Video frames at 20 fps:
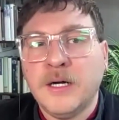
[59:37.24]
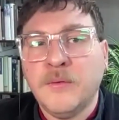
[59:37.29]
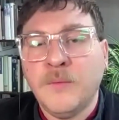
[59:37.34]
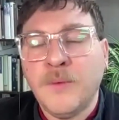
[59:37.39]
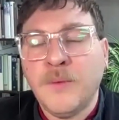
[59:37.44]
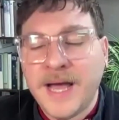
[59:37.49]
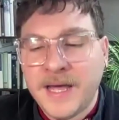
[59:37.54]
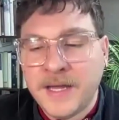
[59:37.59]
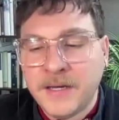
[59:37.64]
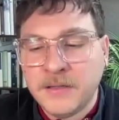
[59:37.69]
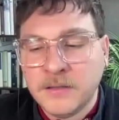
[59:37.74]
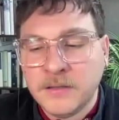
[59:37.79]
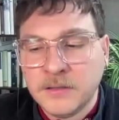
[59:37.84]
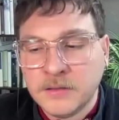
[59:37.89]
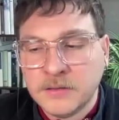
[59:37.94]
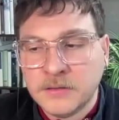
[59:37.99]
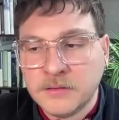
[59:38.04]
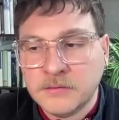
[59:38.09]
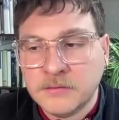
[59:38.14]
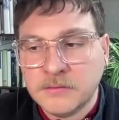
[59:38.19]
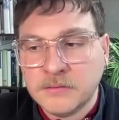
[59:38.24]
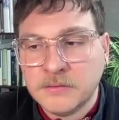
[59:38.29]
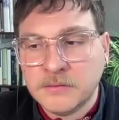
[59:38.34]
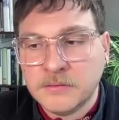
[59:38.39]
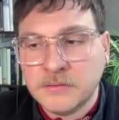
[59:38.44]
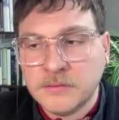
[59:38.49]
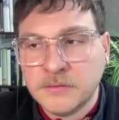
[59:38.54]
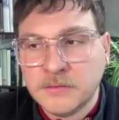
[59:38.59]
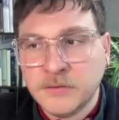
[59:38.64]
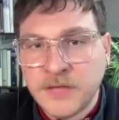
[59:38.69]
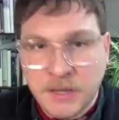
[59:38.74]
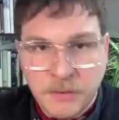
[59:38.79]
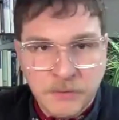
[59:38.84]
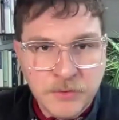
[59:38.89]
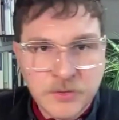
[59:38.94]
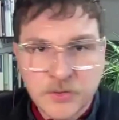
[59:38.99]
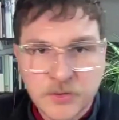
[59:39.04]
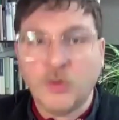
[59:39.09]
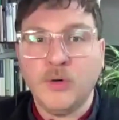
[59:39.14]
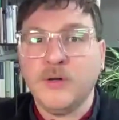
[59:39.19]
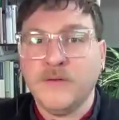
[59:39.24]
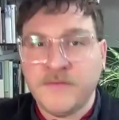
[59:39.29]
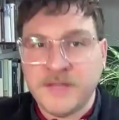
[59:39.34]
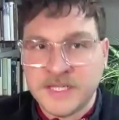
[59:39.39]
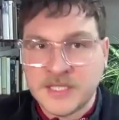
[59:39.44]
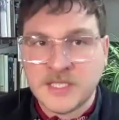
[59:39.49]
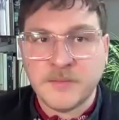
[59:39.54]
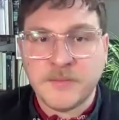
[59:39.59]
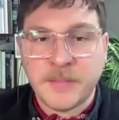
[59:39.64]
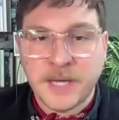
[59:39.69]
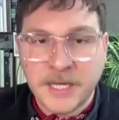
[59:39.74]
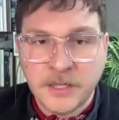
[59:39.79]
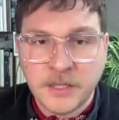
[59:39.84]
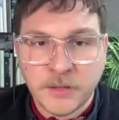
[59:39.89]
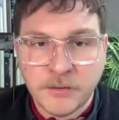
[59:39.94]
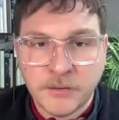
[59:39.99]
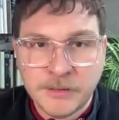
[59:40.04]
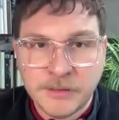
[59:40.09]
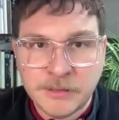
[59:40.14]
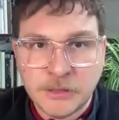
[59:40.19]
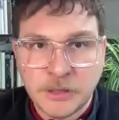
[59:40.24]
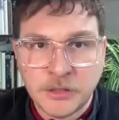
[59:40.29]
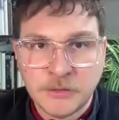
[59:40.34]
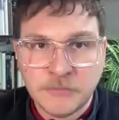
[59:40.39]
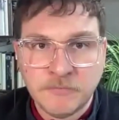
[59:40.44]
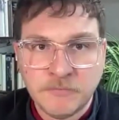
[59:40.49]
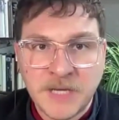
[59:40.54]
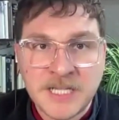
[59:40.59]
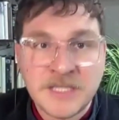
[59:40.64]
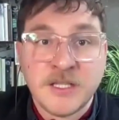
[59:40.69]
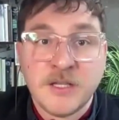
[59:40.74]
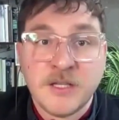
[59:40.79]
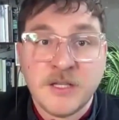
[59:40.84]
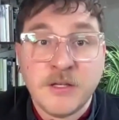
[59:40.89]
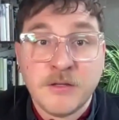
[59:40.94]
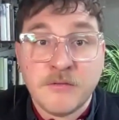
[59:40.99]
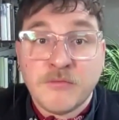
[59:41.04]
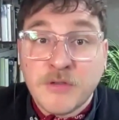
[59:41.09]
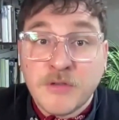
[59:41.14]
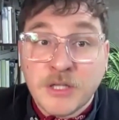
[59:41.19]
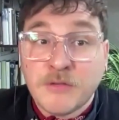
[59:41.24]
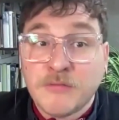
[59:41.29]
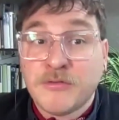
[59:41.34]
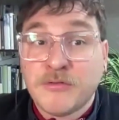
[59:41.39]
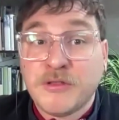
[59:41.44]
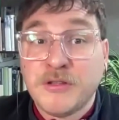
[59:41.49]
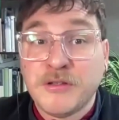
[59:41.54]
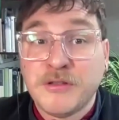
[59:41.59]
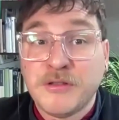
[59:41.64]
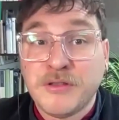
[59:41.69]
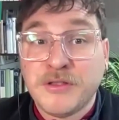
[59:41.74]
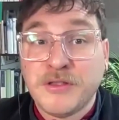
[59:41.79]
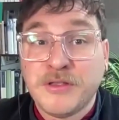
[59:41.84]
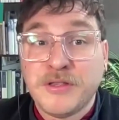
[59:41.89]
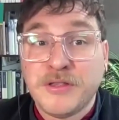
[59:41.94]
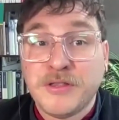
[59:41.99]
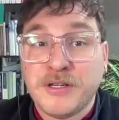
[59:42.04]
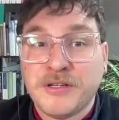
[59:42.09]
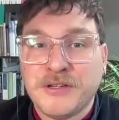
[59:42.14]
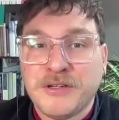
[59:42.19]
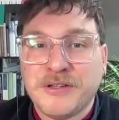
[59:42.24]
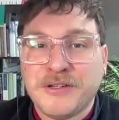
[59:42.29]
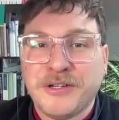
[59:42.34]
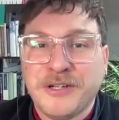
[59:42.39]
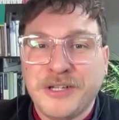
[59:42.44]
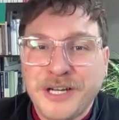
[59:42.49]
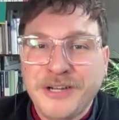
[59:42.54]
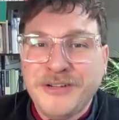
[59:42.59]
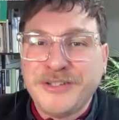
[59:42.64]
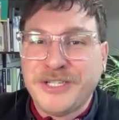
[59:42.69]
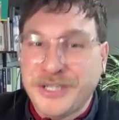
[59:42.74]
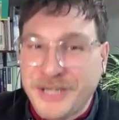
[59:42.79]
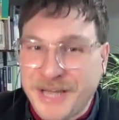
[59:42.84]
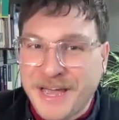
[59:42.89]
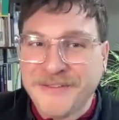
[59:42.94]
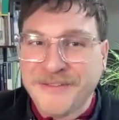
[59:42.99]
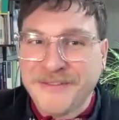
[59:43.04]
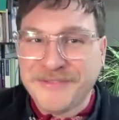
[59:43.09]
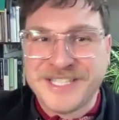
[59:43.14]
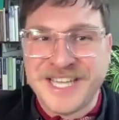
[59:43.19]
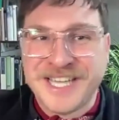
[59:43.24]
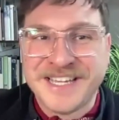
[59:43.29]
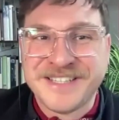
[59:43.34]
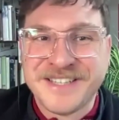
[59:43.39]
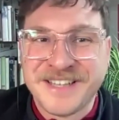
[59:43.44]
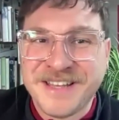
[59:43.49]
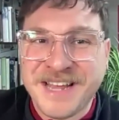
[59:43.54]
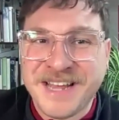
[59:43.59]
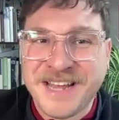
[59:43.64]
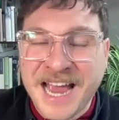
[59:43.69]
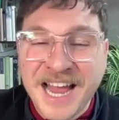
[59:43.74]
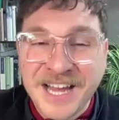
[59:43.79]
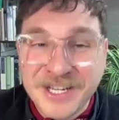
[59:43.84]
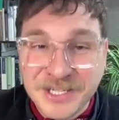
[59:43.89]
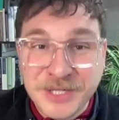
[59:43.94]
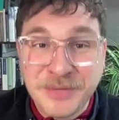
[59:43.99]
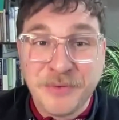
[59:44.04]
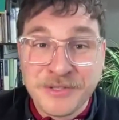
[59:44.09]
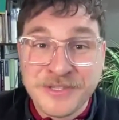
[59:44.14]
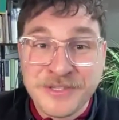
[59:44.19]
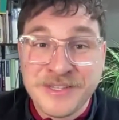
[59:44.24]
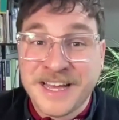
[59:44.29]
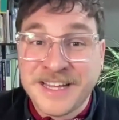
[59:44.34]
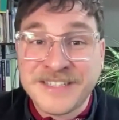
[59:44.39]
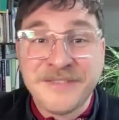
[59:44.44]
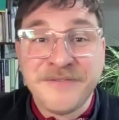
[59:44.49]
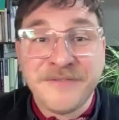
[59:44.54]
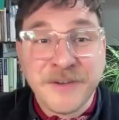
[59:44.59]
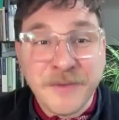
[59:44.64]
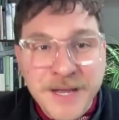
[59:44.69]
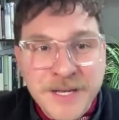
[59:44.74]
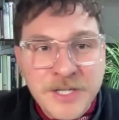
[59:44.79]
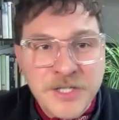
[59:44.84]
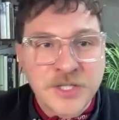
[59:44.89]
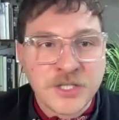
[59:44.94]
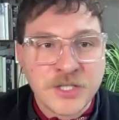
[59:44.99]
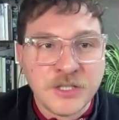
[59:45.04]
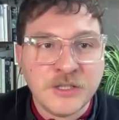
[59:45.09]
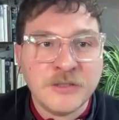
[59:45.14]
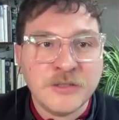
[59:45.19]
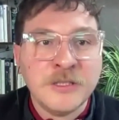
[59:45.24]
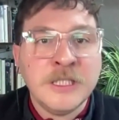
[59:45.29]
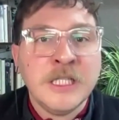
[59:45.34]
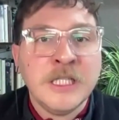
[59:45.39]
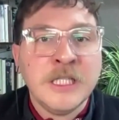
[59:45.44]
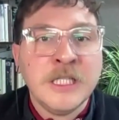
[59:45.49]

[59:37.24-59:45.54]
when there was all of this debate going on? And so the the the, the conclusion you have to say is that it actually wasn't that influential.